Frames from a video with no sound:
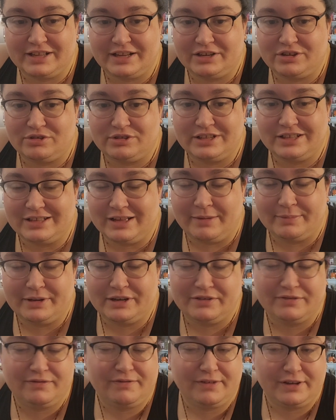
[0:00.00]
I don't think I'm
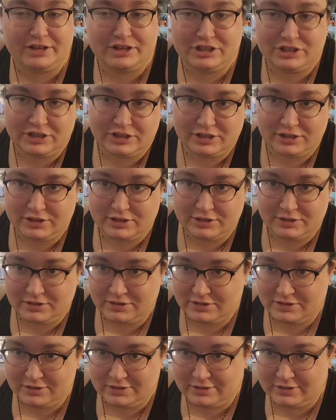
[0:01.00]
gonna finish it
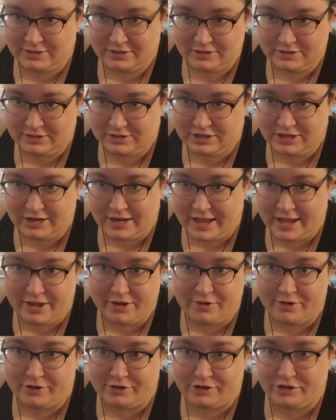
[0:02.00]
today
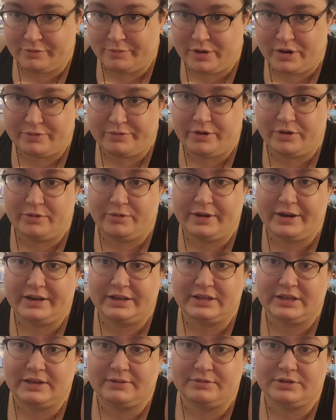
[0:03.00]
or tomorrow
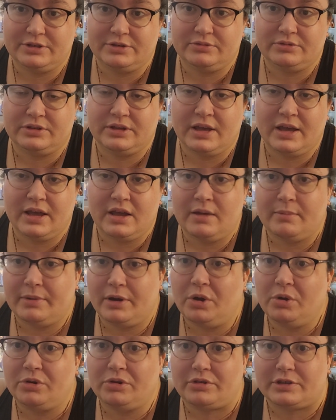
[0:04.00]
anytime soon.
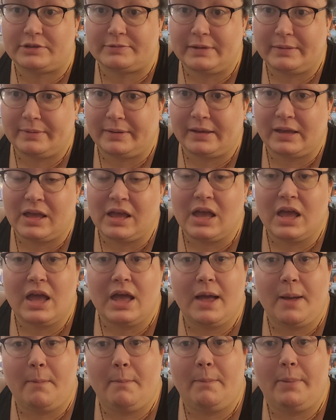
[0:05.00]
But who knows, maybe.
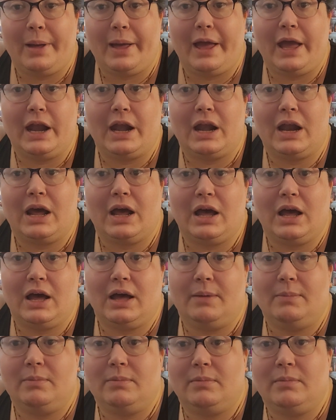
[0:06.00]
But
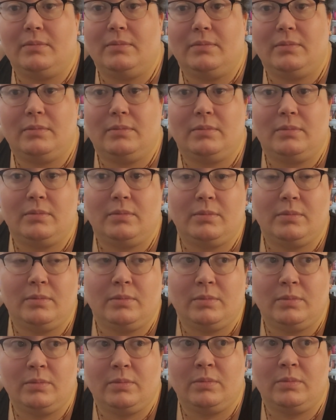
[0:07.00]

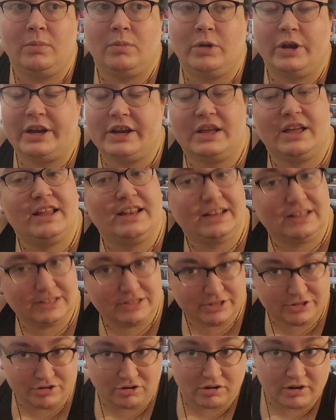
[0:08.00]
we're gonna at
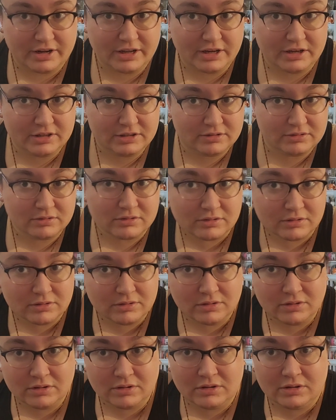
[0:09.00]
least start it
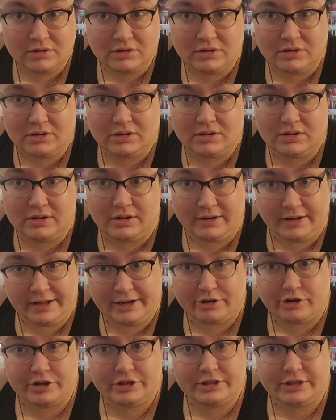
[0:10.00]

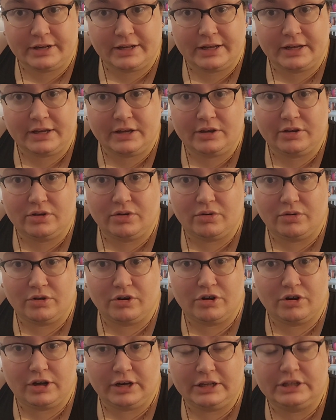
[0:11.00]
later today or
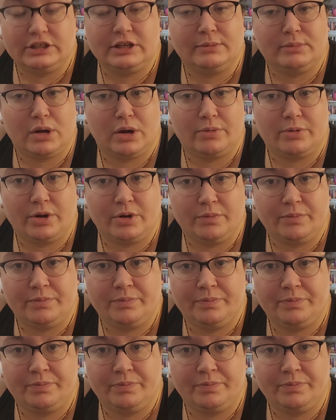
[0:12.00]
early tomorrow.